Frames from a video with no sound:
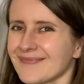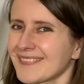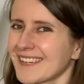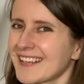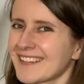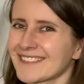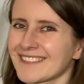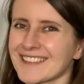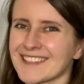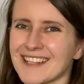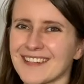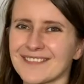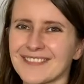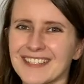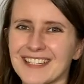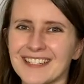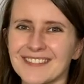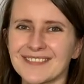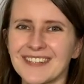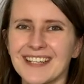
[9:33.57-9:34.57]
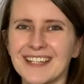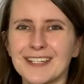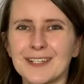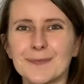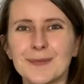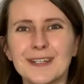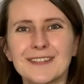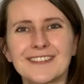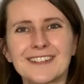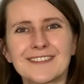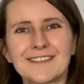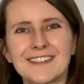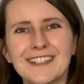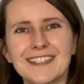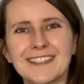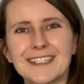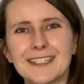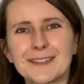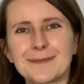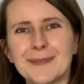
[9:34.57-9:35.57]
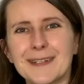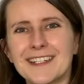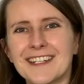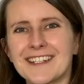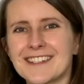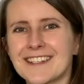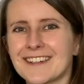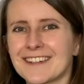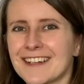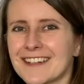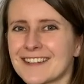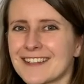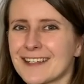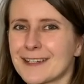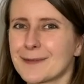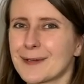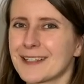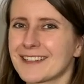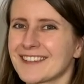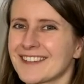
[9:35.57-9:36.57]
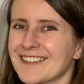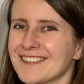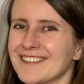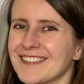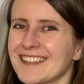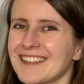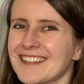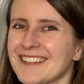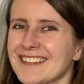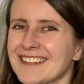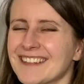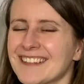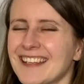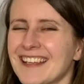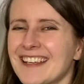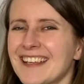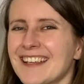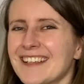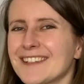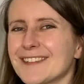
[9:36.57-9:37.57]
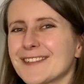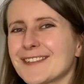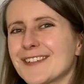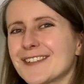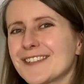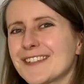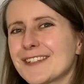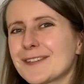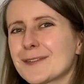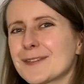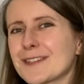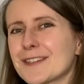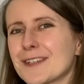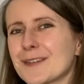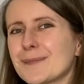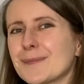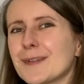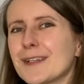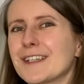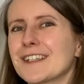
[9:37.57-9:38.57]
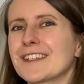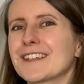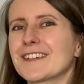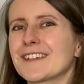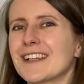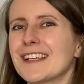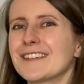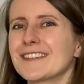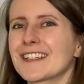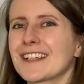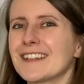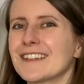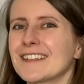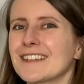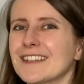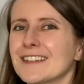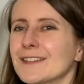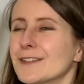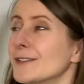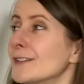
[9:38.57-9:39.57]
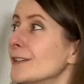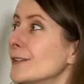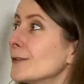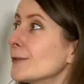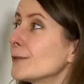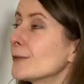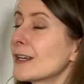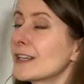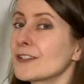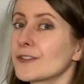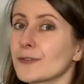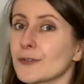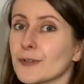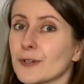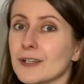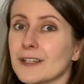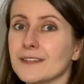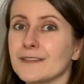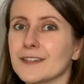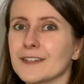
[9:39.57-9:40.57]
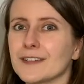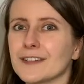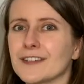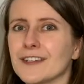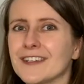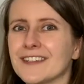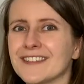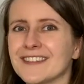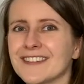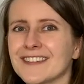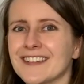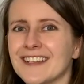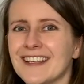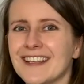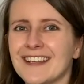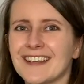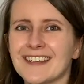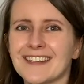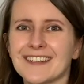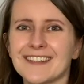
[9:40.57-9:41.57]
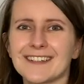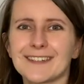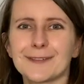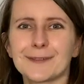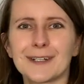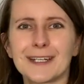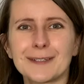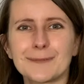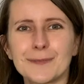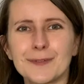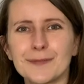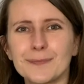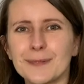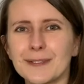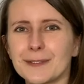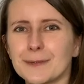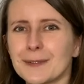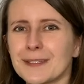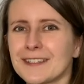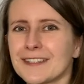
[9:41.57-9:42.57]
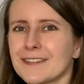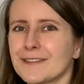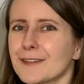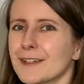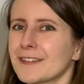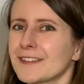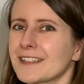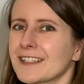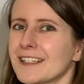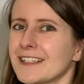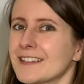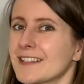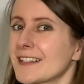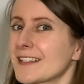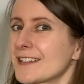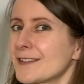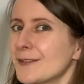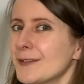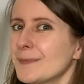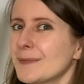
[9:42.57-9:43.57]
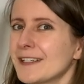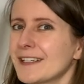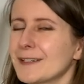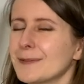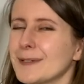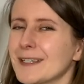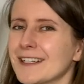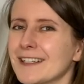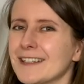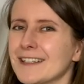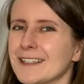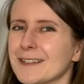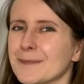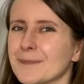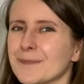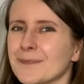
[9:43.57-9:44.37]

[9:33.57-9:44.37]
After some time, you may even think that pedals are actually quite convenient. You don't need to stop playing your left hand in order to rush for a lever change, and you can move between different keys extremely quickly.